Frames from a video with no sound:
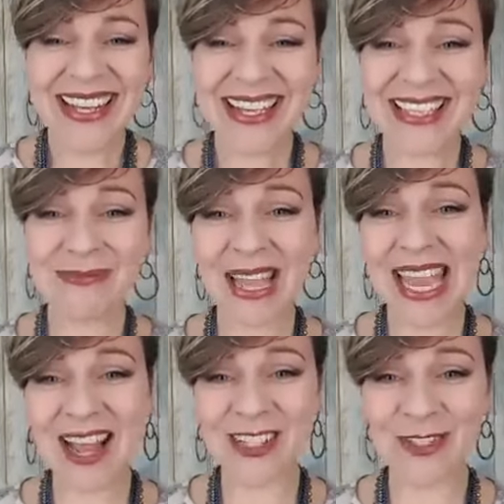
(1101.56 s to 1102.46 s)
Because my
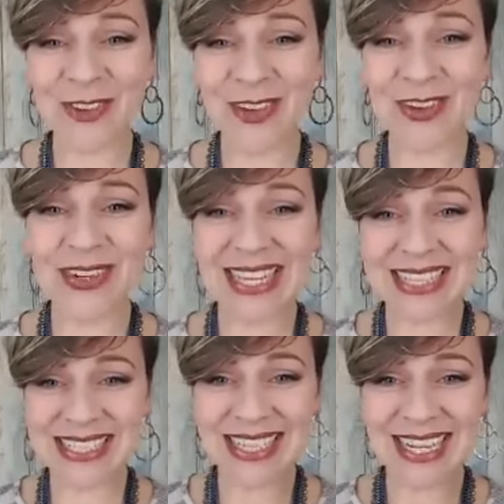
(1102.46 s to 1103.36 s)
house phone
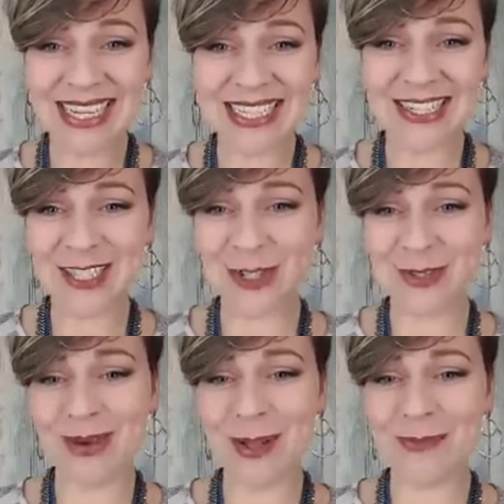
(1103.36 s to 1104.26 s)
is linked
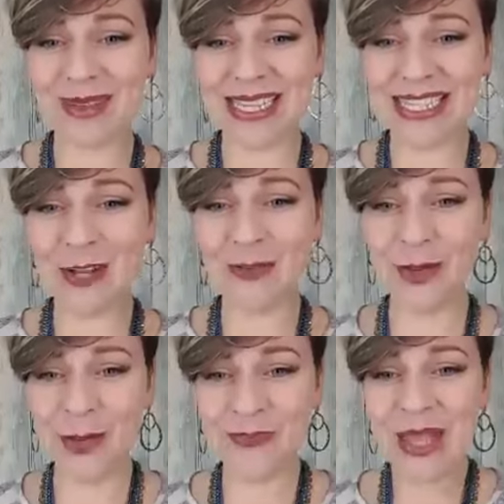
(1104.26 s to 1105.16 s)
to my cell
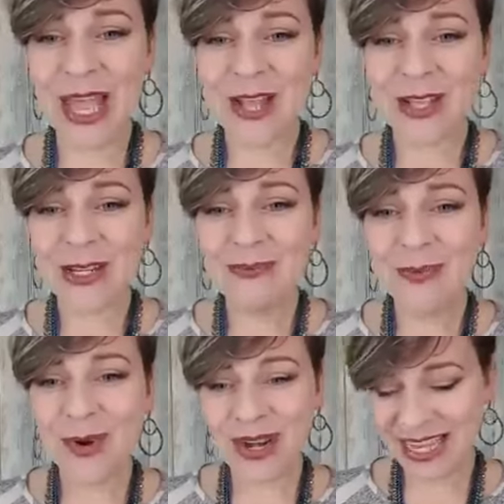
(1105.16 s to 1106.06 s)
phone. Good
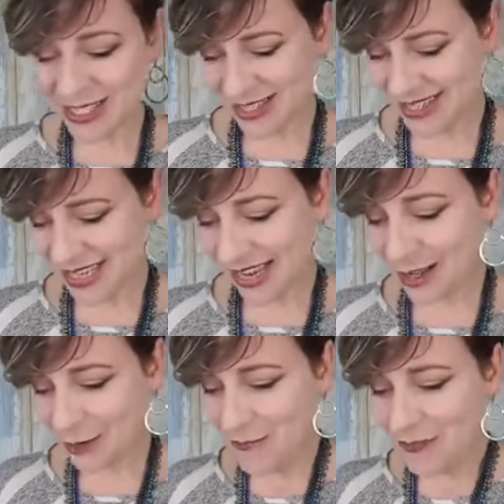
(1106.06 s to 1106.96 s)
morning,
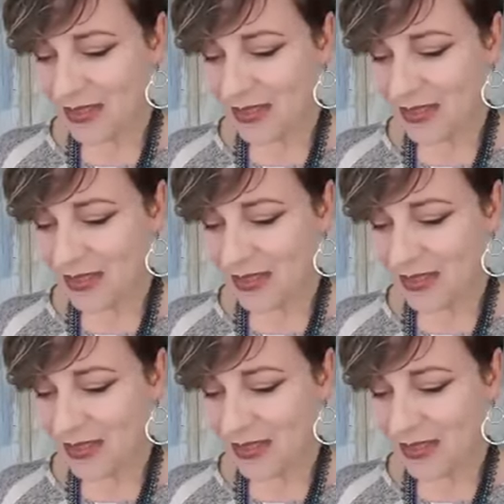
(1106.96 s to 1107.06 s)
Chantel.